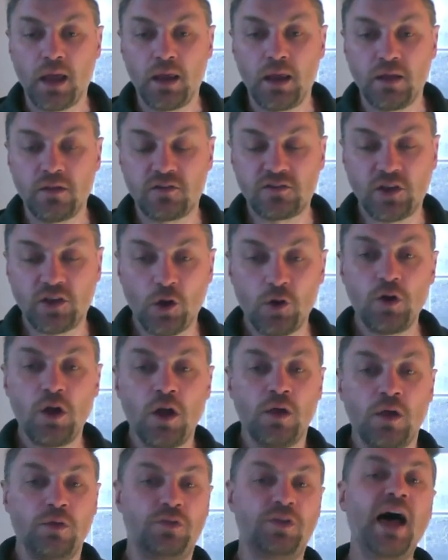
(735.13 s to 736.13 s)
So
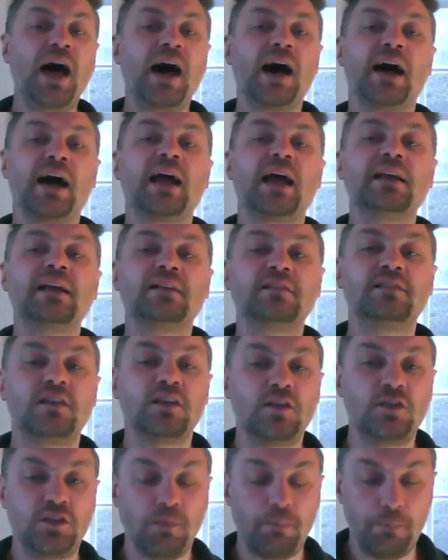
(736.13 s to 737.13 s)
that is
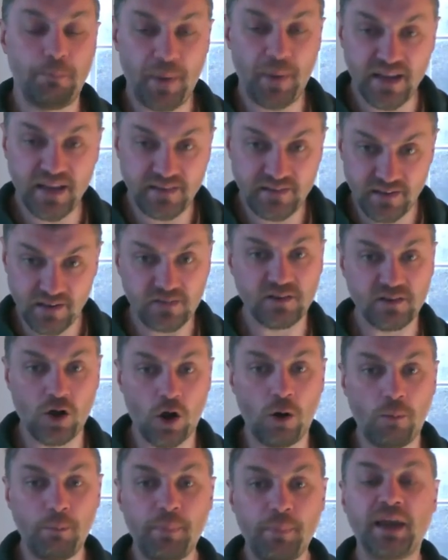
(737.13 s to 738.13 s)
the basics of
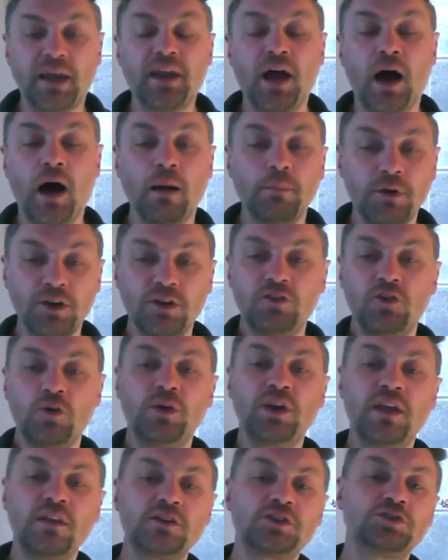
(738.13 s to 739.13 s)
combat. Now I'm going to do
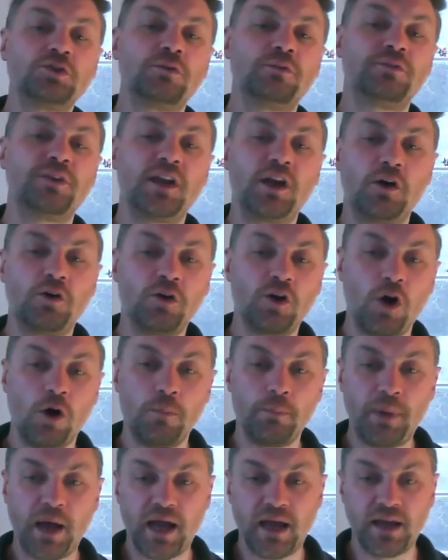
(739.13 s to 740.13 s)
another short video on
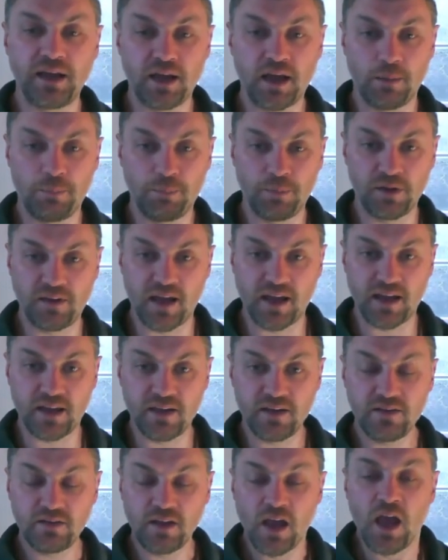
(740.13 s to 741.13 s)
combat in a couple of
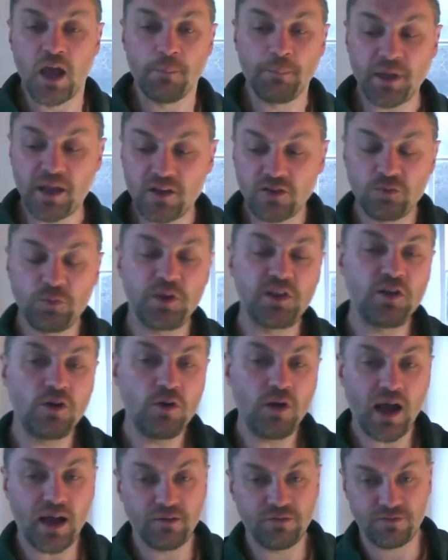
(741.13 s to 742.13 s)
days, because we do
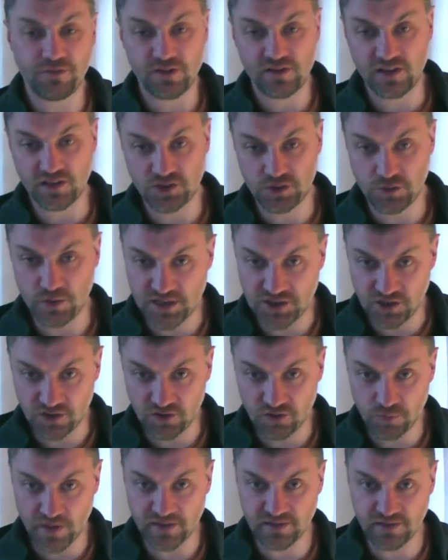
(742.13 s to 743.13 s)
have situations
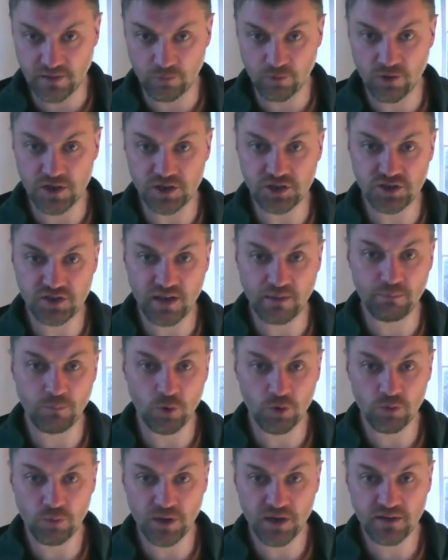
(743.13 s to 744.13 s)
where some creatures have more than
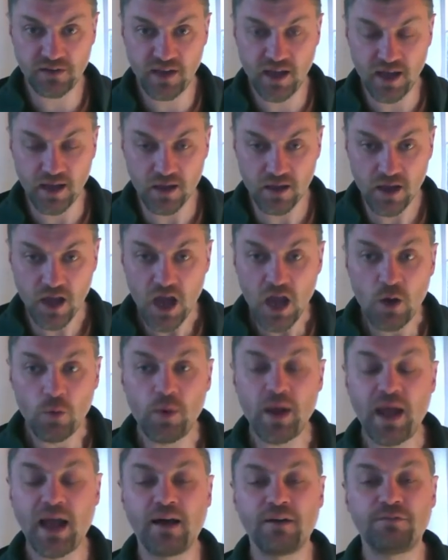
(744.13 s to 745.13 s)
1 attack. We
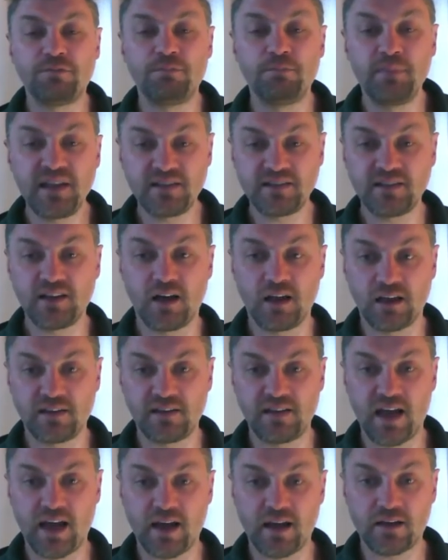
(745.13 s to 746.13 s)
have missile
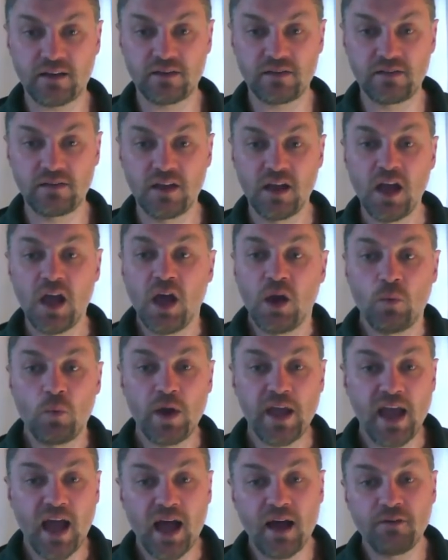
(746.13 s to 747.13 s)
attacks, we
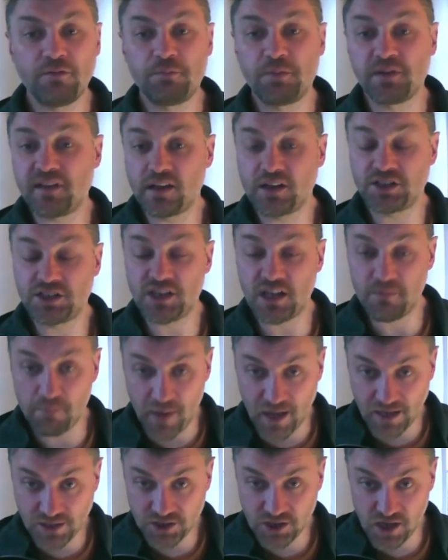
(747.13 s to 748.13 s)
have potentially
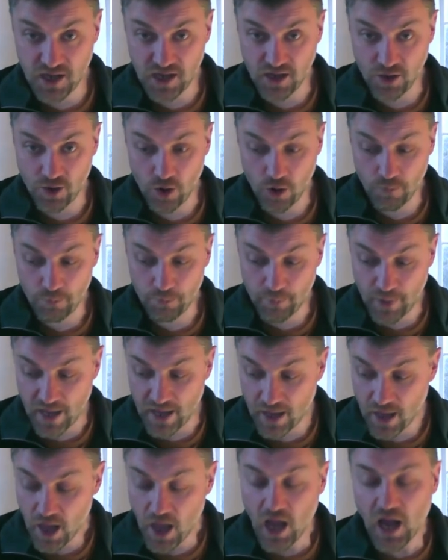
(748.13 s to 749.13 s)
magic in combat,
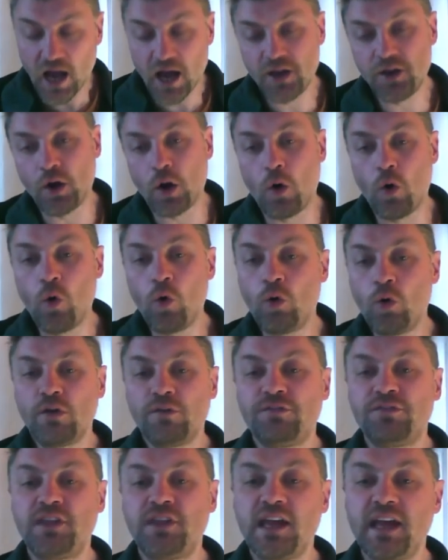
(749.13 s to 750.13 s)
and all of
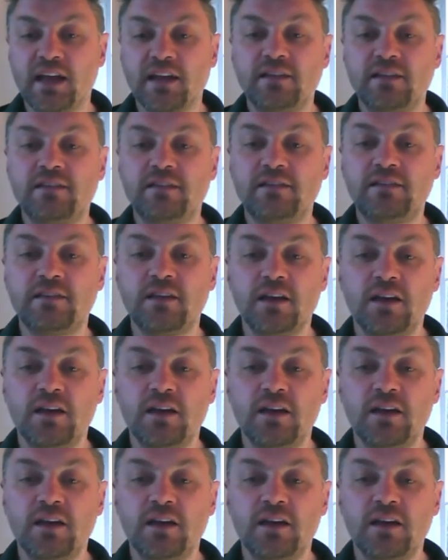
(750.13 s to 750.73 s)
this